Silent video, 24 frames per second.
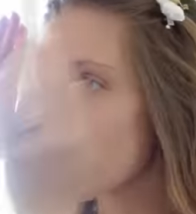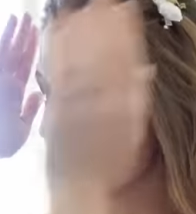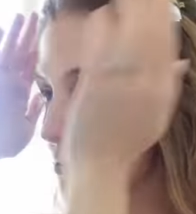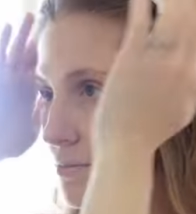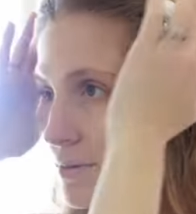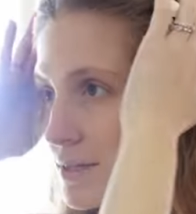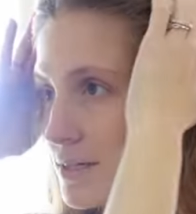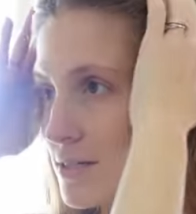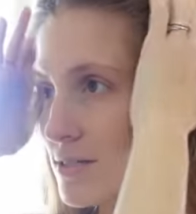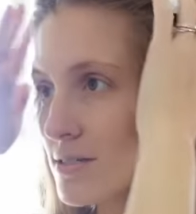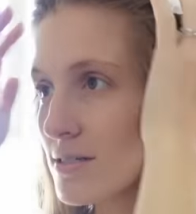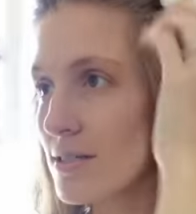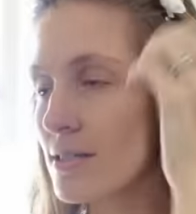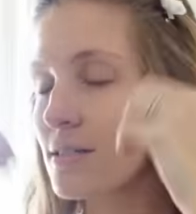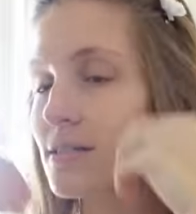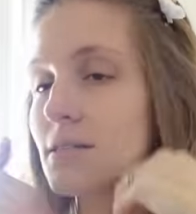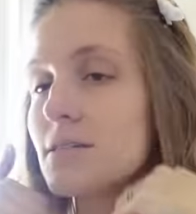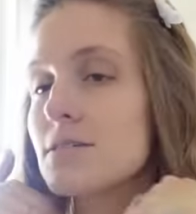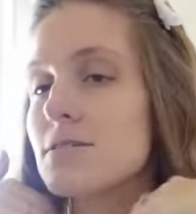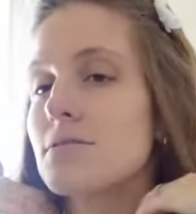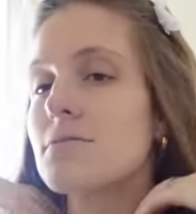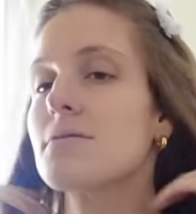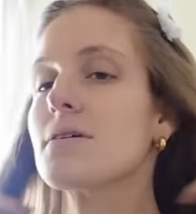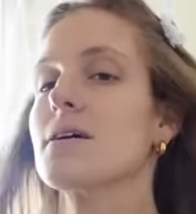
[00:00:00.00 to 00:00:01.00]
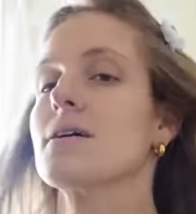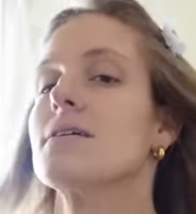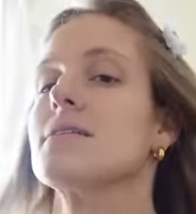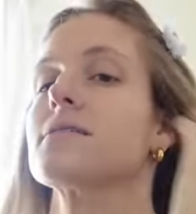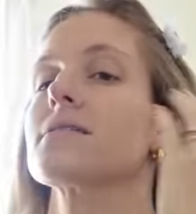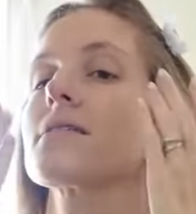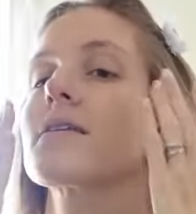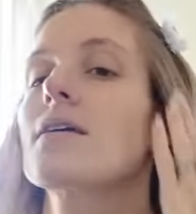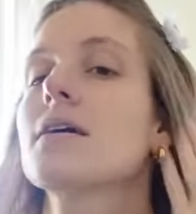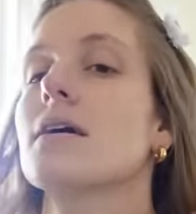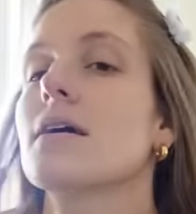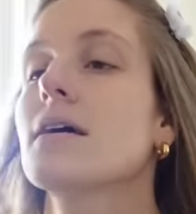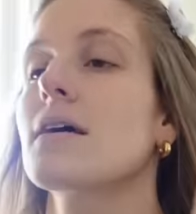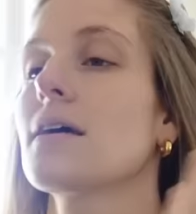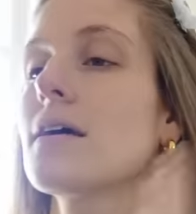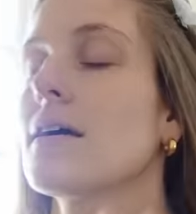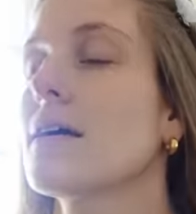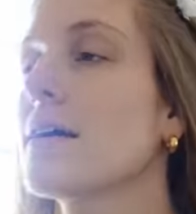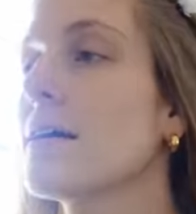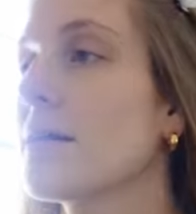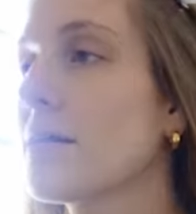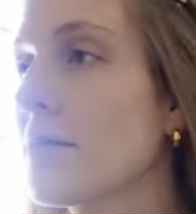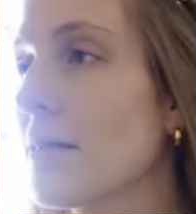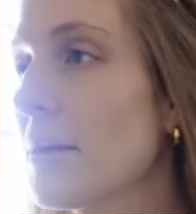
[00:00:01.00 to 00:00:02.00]
So we're just gonna do this.
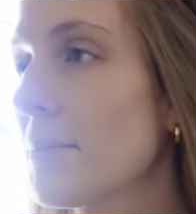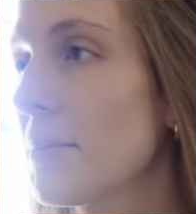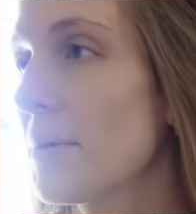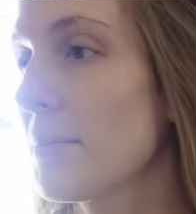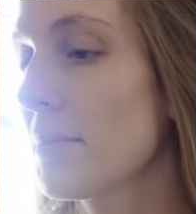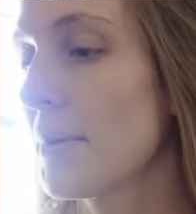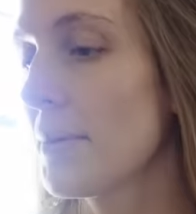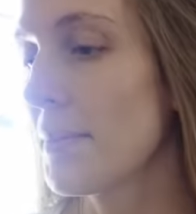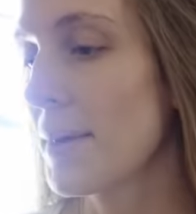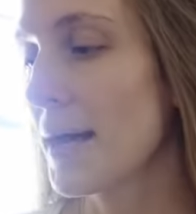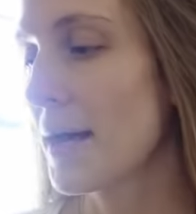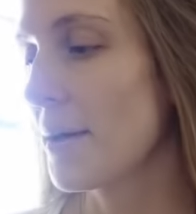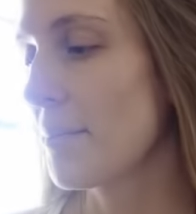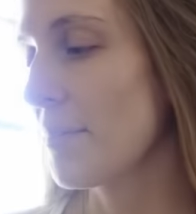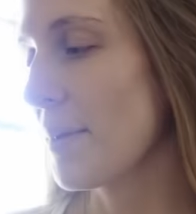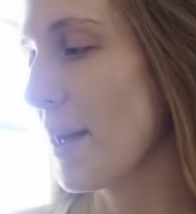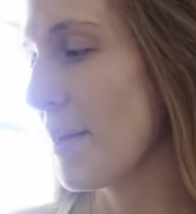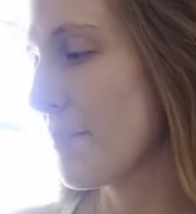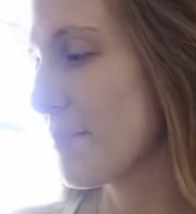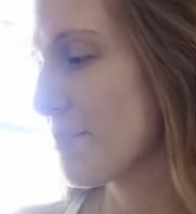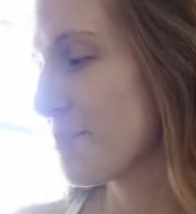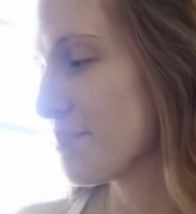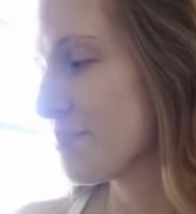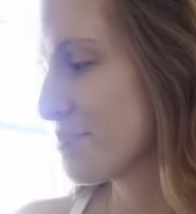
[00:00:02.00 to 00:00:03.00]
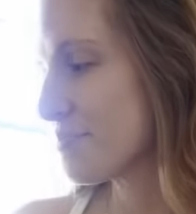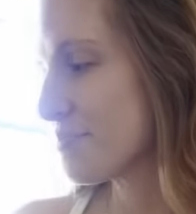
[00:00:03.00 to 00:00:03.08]
I put my makeup on.